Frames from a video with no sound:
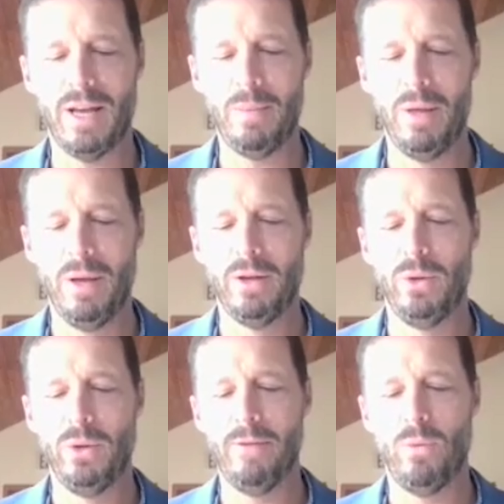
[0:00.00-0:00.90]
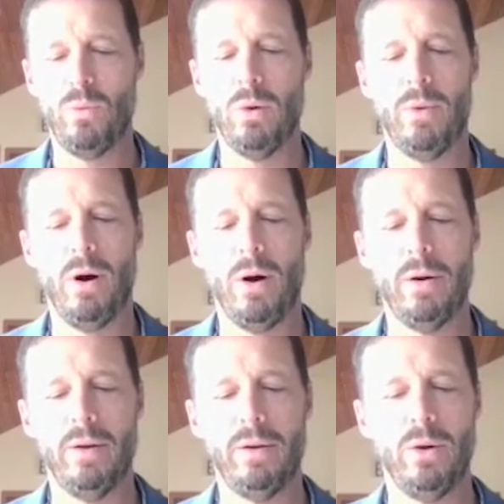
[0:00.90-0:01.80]
time you gave a
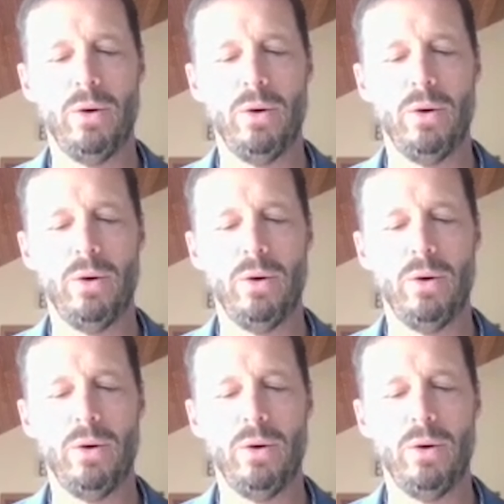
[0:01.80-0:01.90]
warm-hearted,